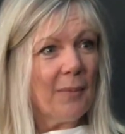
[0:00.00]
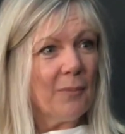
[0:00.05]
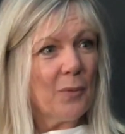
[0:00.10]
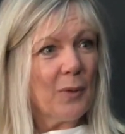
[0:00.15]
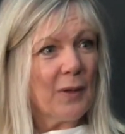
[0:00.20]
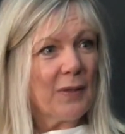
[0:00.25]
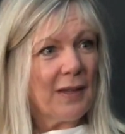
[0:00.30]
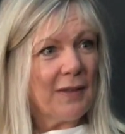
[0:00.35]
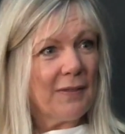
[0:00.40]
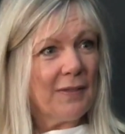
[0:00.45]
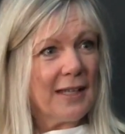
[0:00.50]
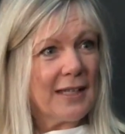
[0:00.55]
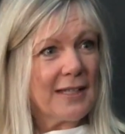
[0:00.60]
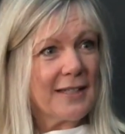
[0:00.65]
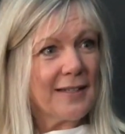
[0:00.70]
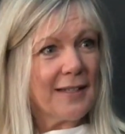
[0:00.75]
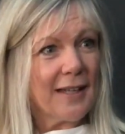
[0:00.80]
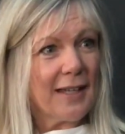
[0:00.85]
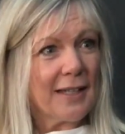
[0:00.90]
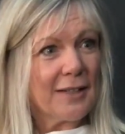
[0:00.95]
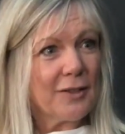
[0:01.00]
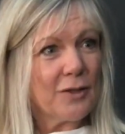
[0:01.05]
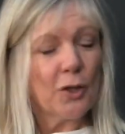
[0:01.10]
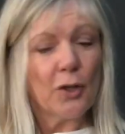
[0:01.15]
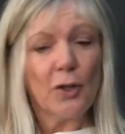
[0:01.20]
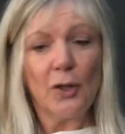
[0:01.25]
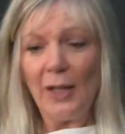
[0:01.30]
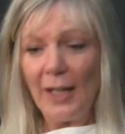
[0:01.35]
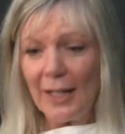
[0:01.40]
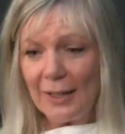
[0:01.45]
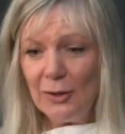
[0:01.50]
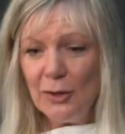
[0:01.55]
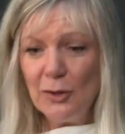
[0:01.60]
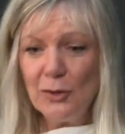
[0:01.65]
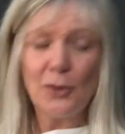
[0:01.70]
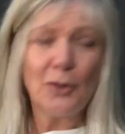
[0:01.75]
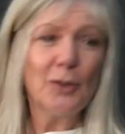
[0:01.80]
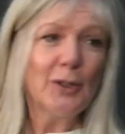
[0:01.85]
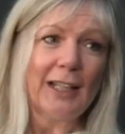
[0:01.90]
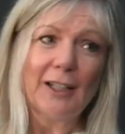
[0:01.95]
within this too. And you
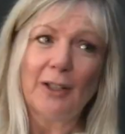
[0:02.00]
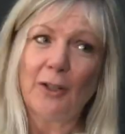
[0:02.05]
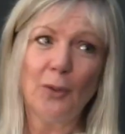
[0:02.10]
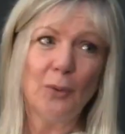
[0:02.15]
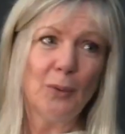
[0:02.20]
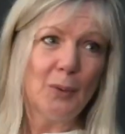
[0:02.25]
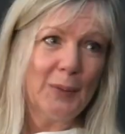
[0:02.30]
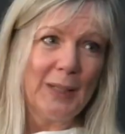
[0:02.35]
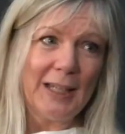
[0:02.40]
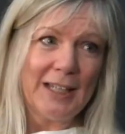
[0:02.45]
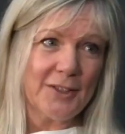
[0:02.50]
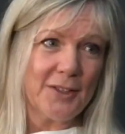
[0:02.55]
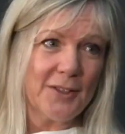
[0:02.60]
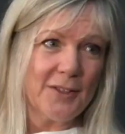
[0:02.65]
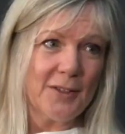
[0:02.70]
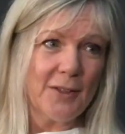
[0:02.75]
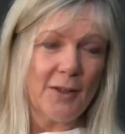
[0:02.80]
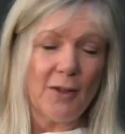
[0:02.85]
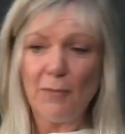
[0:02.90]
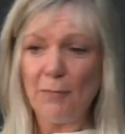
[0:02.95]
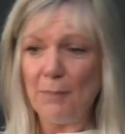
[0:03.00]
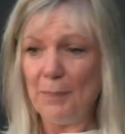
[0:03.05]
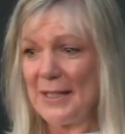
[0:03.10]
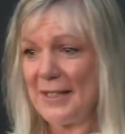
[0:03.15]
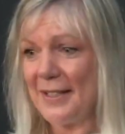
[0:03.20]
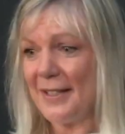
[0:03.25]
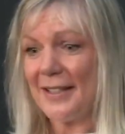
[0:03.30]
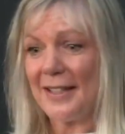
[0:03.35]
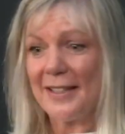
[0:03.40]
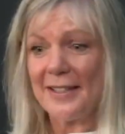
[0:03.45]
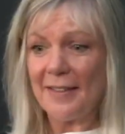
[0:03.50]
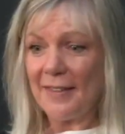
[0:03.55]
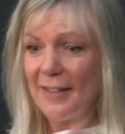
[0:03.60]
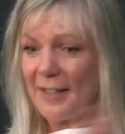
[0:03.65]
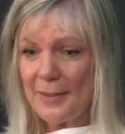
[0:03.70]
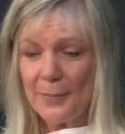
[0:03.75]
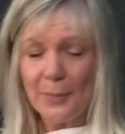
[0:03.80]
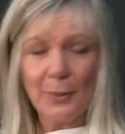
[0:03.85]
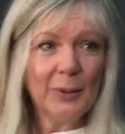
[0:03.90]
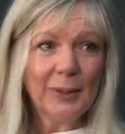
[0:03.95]
do get co-location of businesses, and
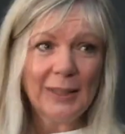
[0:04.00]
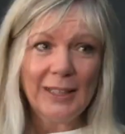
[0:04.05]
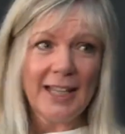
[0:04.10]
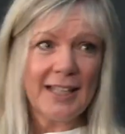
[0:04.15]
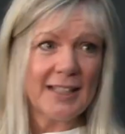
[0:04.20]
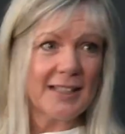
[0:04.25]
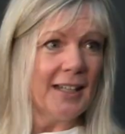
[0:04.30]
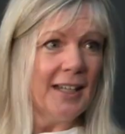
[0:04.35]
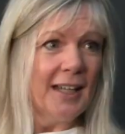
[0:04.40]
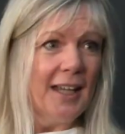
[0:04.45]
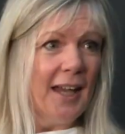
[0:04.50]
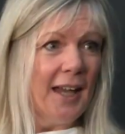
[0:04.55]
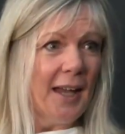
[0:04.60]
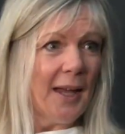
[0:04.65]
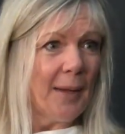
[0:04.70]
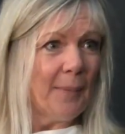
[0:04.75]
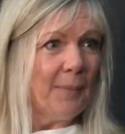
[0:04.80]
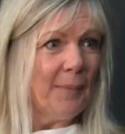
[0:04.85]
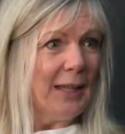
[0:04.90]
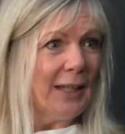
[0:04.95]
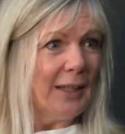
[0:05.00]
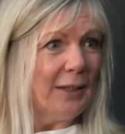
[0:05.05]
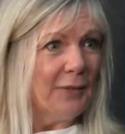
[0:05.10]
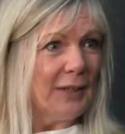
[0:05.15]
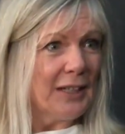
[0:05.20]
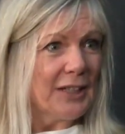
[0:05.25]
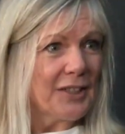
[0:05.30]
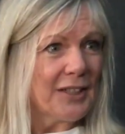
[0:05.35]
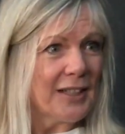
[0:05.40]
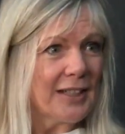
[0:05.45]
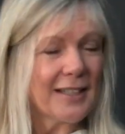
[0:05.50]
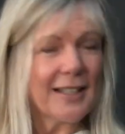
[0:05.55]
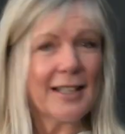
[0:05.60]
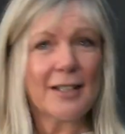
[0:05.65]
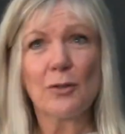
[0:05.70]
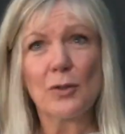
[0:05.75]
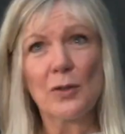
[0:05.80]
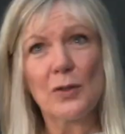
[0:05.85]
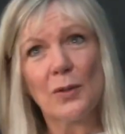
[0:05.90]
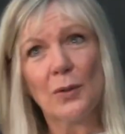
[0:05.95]
that's where you get innovation,
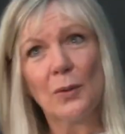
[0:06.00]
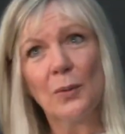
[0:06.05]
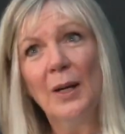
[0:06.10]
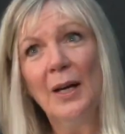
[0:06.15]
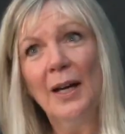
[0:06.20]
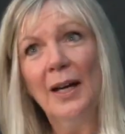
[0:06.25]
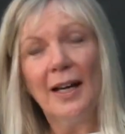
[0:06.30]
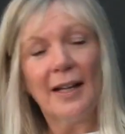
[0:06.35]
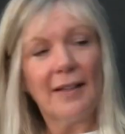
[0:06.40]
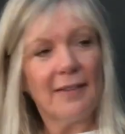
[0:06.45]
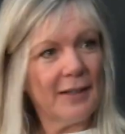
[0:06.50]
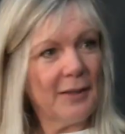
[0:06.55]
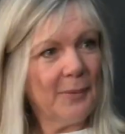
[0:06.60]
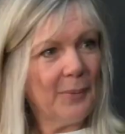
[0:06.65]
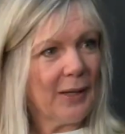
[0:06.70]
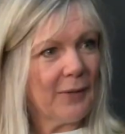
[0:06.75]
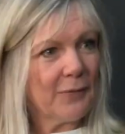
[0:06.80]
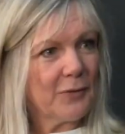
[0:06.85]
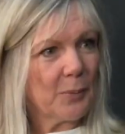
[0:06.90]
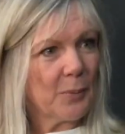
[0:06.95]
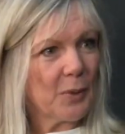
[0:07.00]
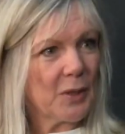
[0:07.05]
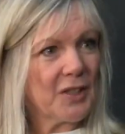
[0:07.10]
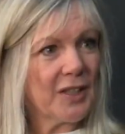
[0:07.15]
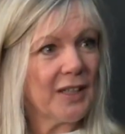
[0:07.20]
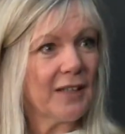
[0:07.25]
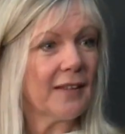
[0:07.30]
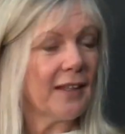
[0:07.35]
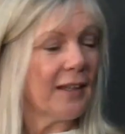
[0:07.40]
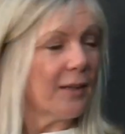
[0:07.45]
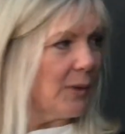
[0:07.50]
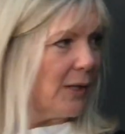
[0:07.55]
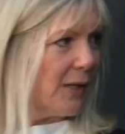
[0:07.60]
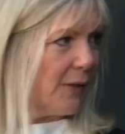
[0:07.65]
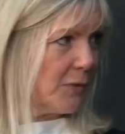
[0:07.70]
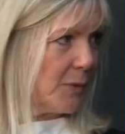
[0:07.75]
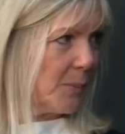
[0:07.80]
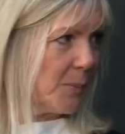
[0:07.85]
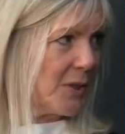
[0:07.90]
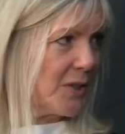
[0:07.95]
etc. So I think we have to appreciate that. We
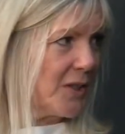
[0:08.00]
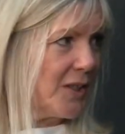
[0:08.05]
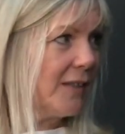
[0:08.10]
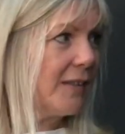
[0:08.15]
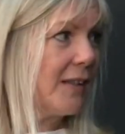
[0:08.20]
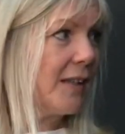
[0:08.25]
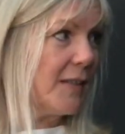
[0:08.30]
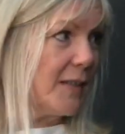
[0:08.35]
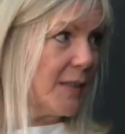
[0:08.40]
have to appreciate then